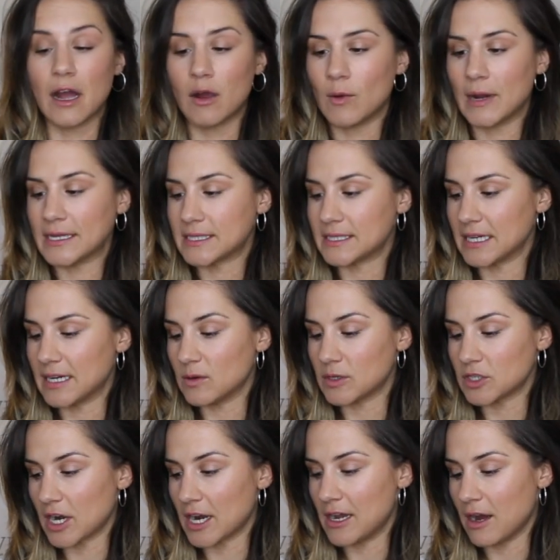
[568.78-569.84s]
high-waisted,
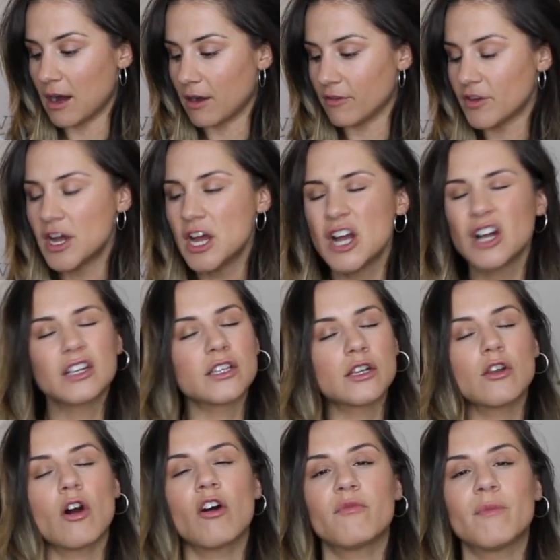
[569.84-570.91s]
which I love. Because a
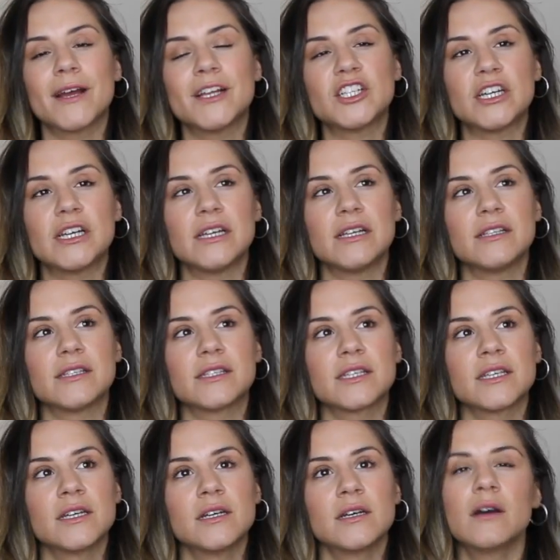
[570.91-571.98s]
lot of my
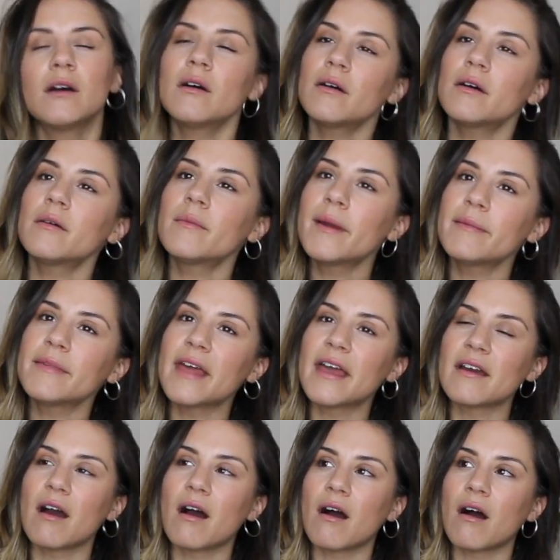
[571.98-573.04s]
jeans, oh, maybe
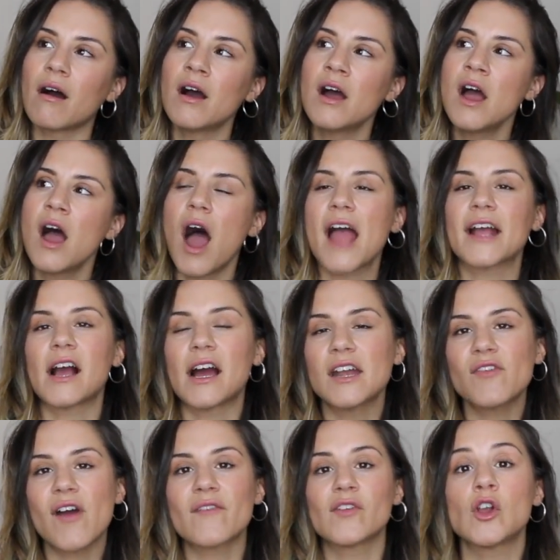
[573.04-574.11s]
they are. I kind
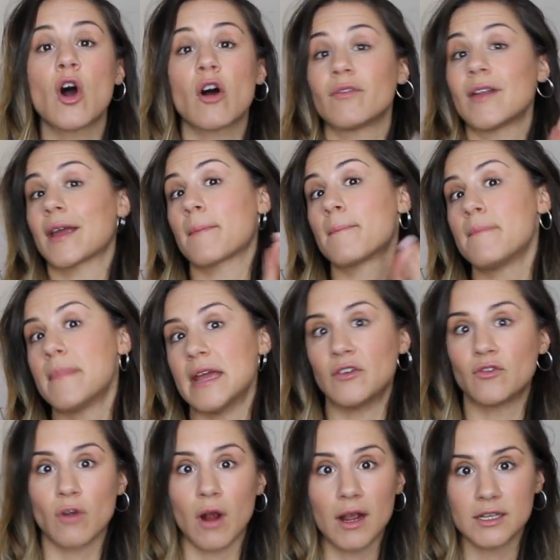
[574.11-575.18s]
of have a lot of like
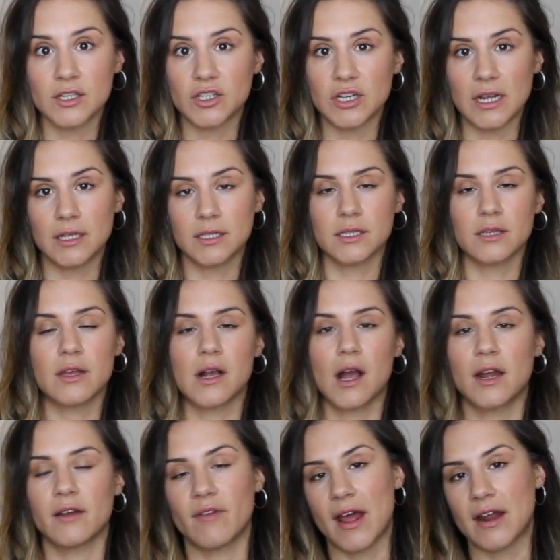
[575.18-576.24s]
mid-rise jeans, so they
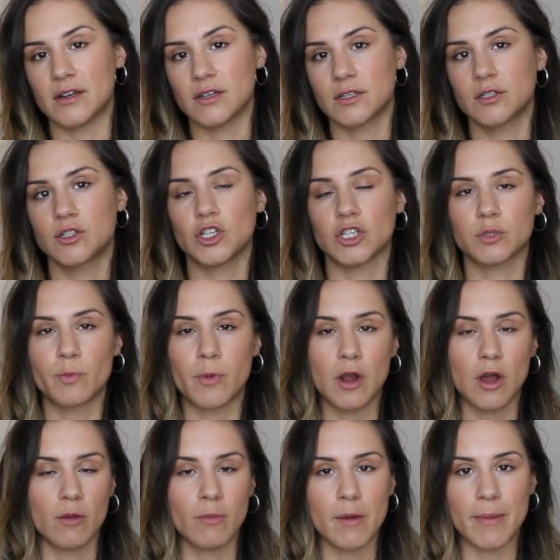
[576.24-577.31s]
kind of end just
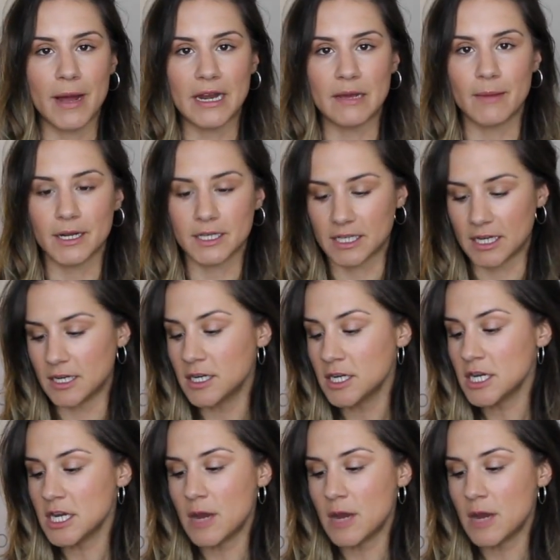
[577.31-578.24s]
below my belly button,